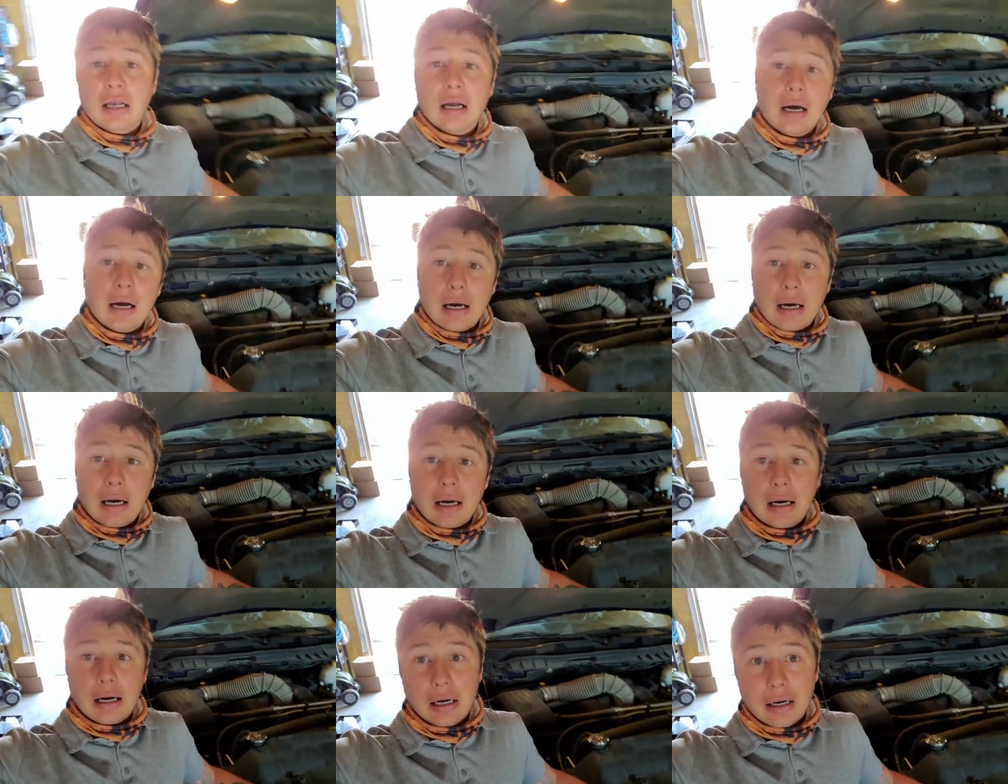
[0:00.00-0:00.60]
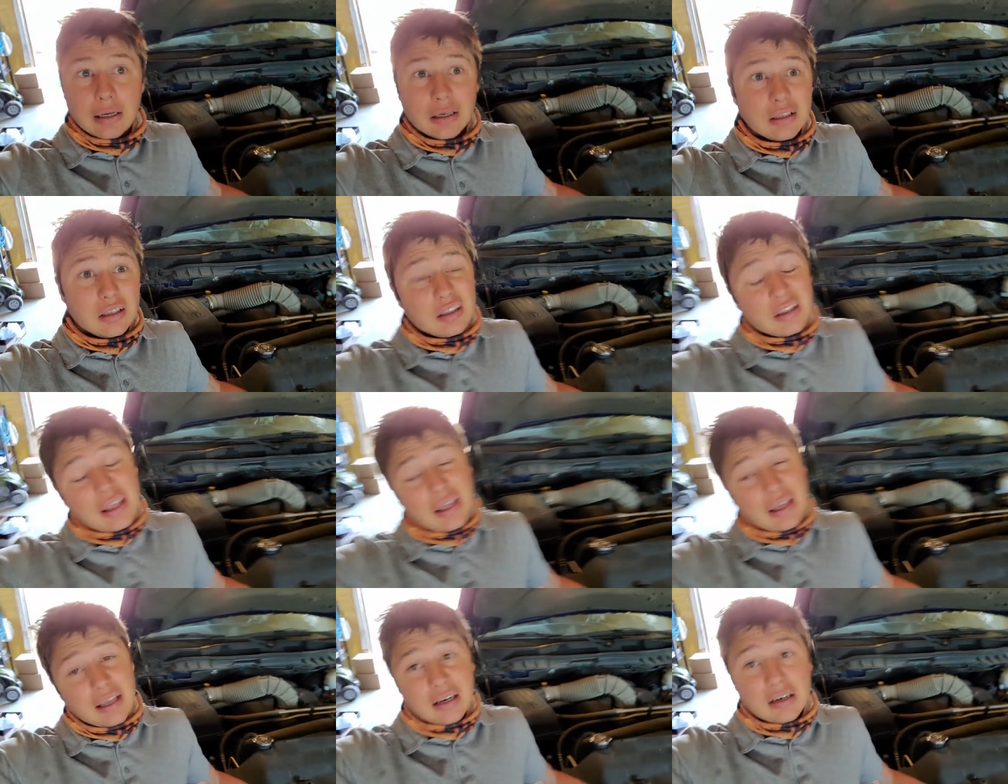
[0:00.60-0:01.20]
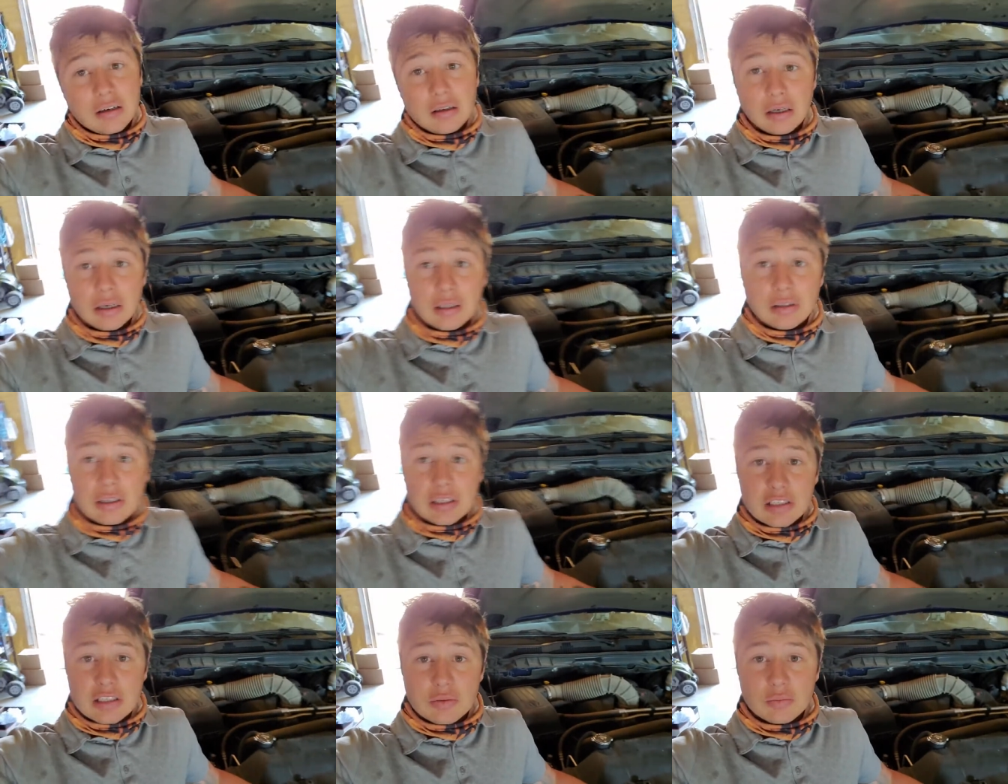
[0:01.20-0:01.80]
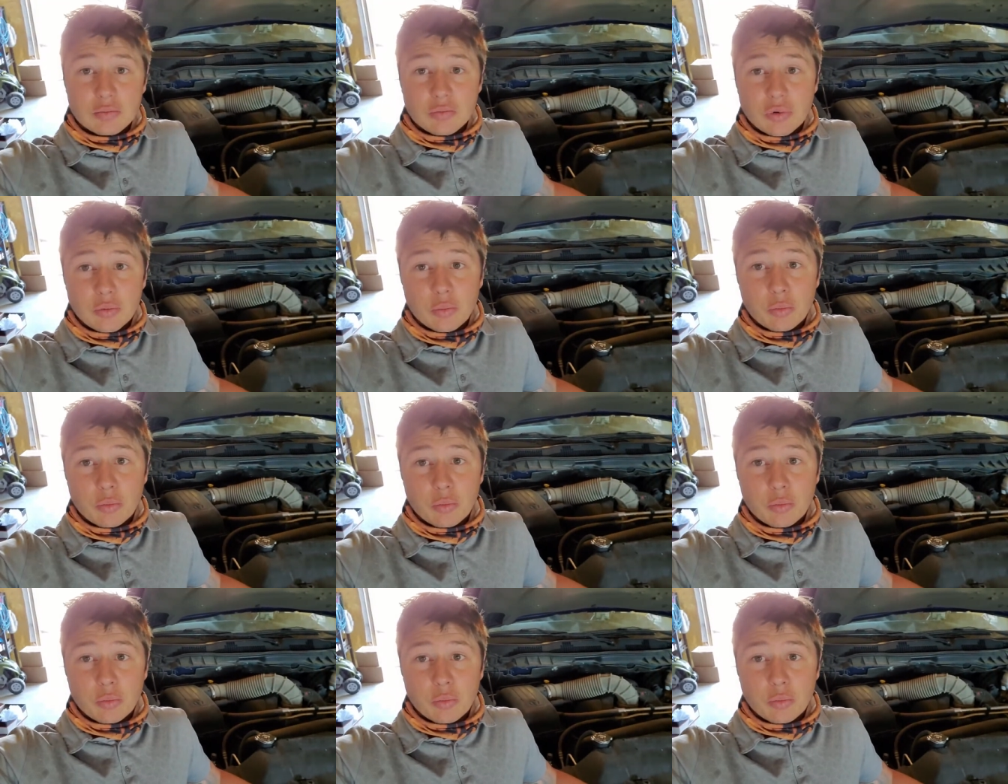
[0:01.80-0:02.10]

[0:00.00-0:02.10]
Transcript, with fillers: Uh, then did some